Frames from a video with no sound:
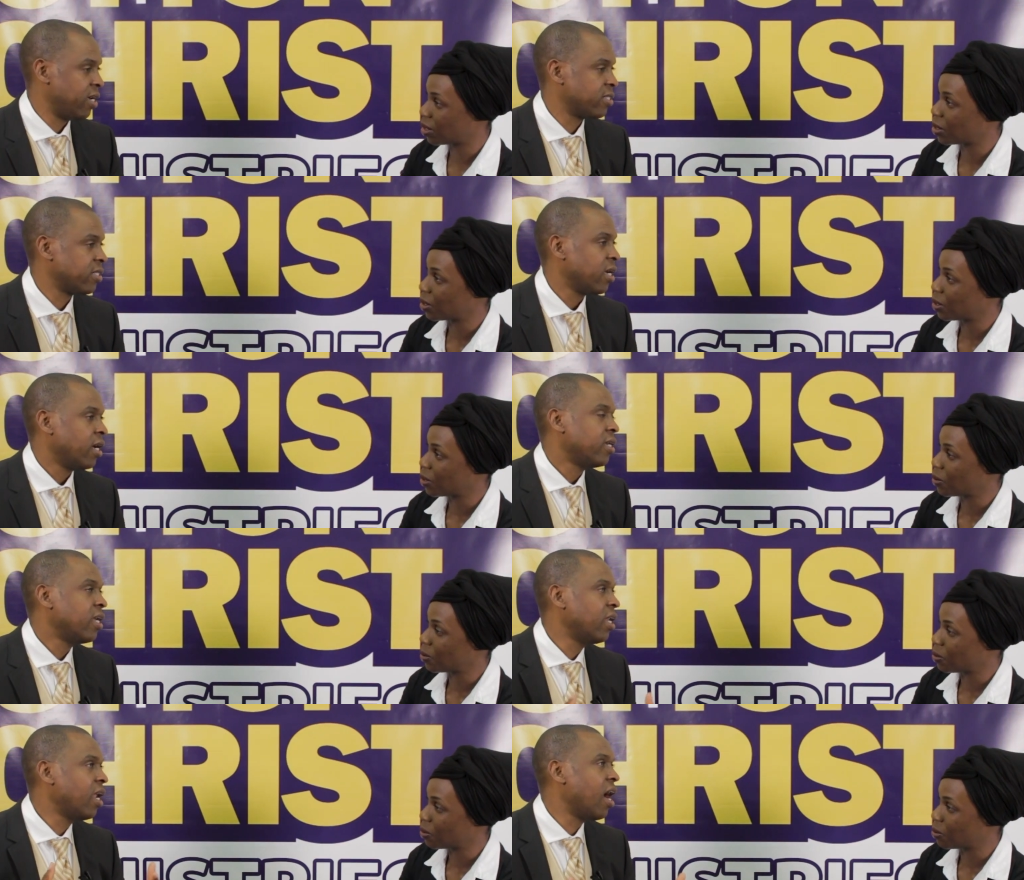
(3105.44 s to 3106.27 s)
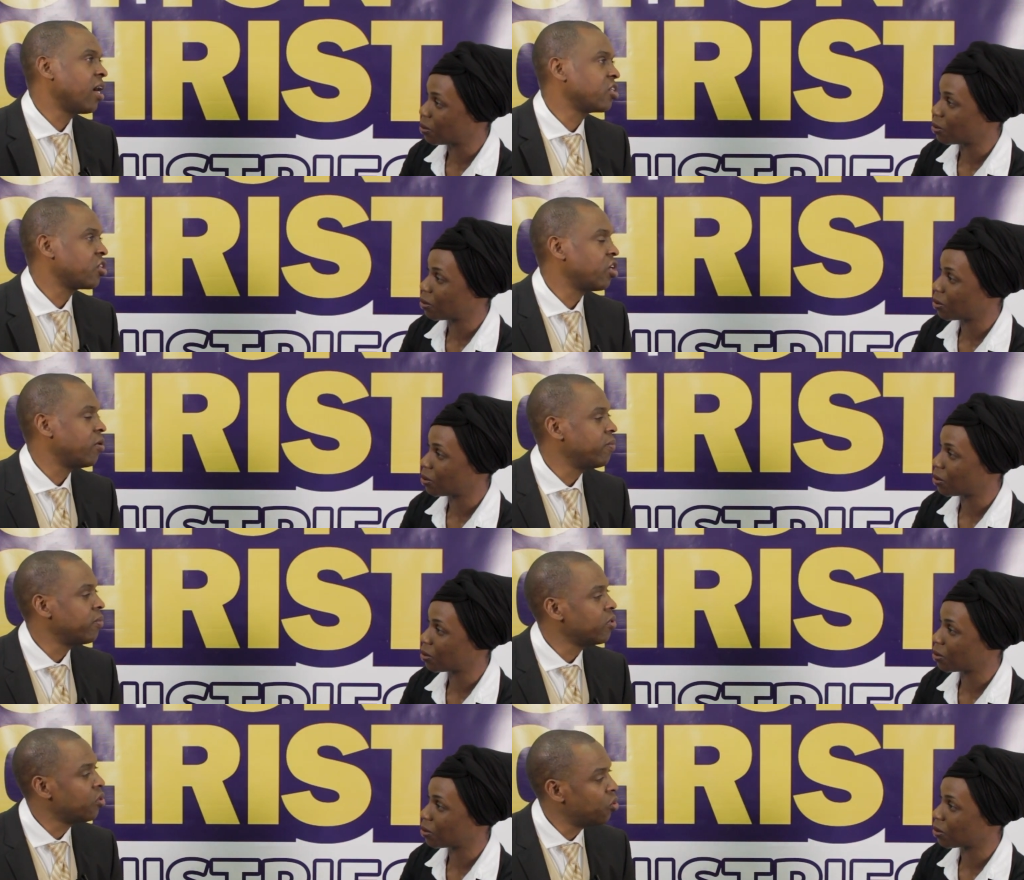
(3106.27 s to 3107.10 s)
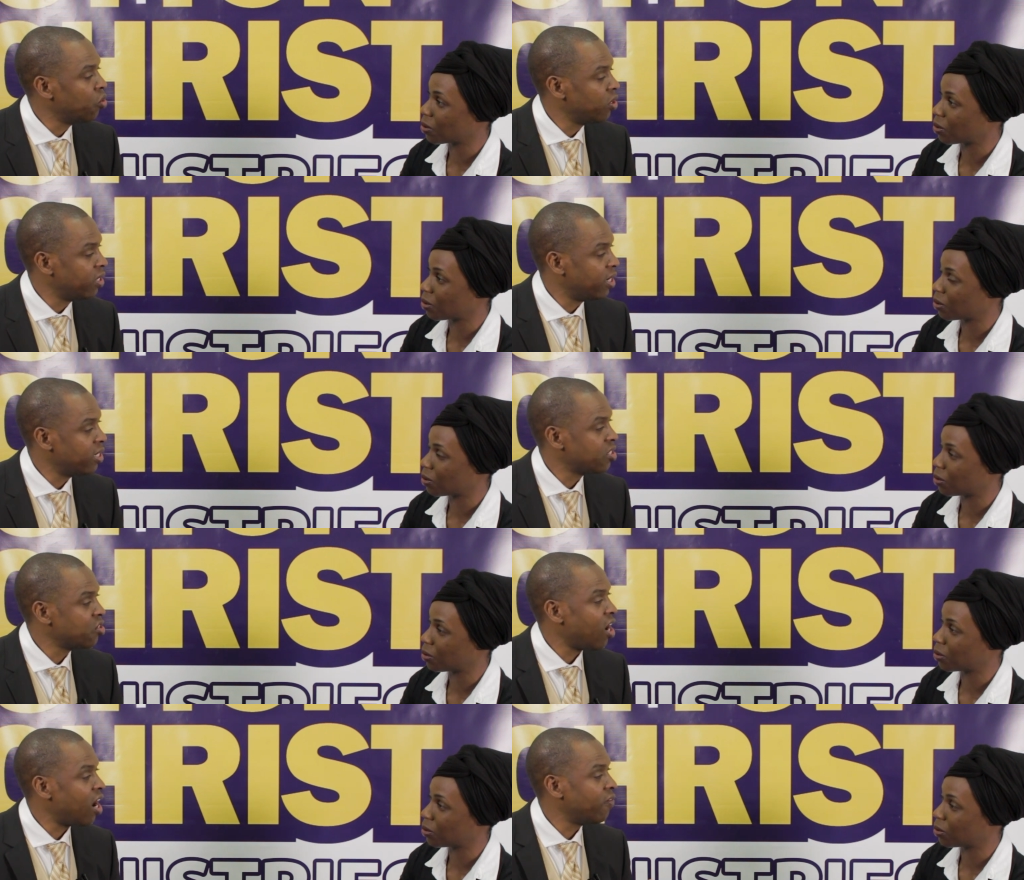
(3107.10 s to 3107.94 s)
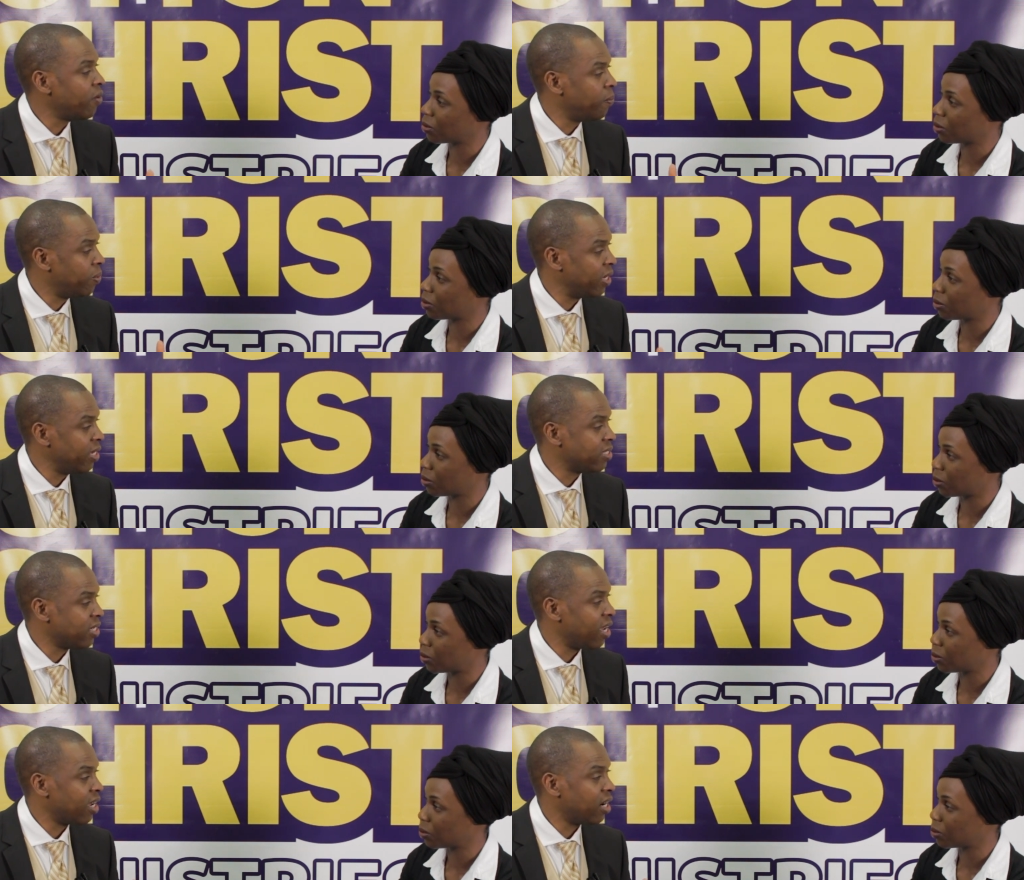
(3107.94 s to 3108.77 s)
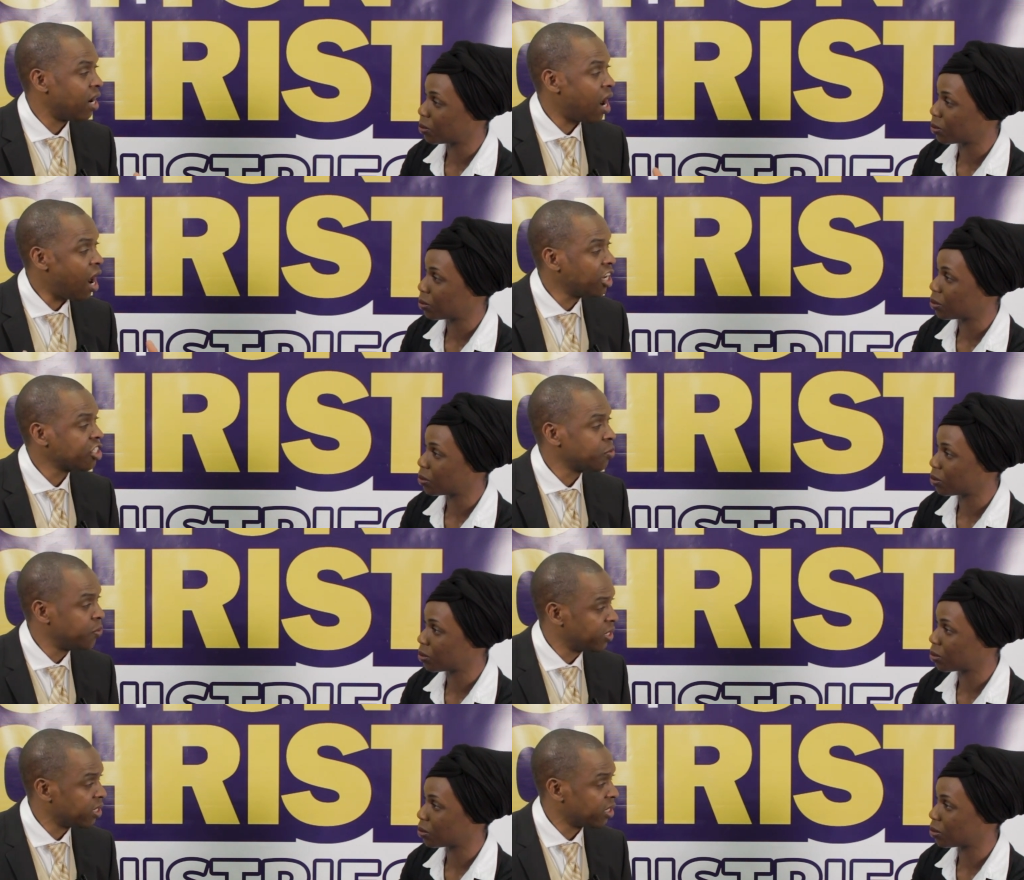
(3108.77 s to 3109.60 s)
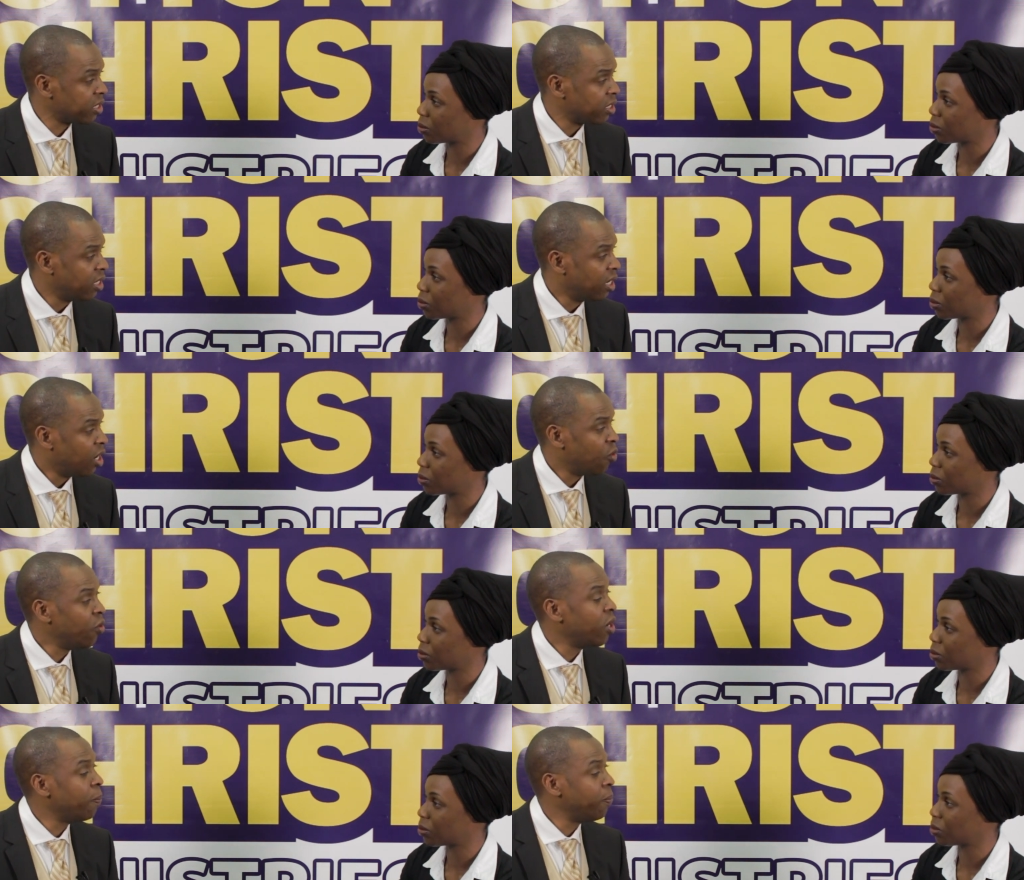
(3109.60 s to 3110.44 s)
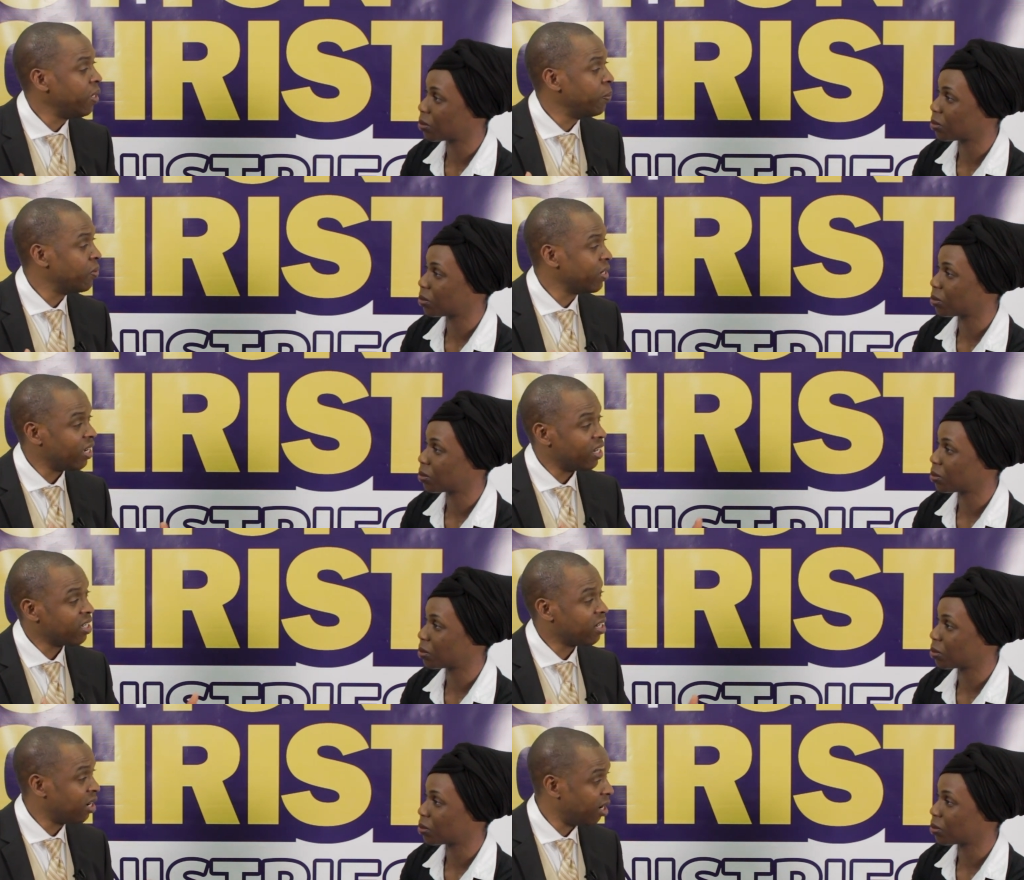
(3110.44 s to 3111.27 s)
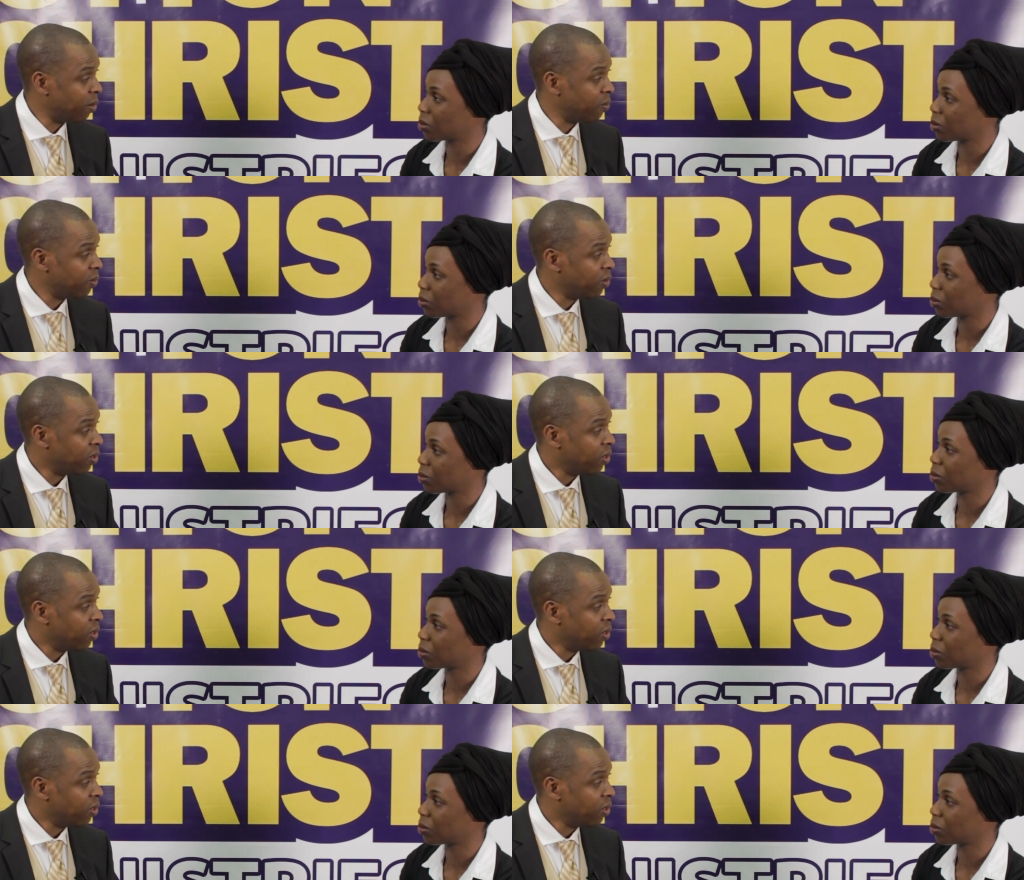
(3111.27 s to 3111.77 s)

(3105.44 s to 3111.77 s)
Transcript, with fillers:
Speaker 1: yes. The long-term goal then is to have a place like a hospital where people can come. Mm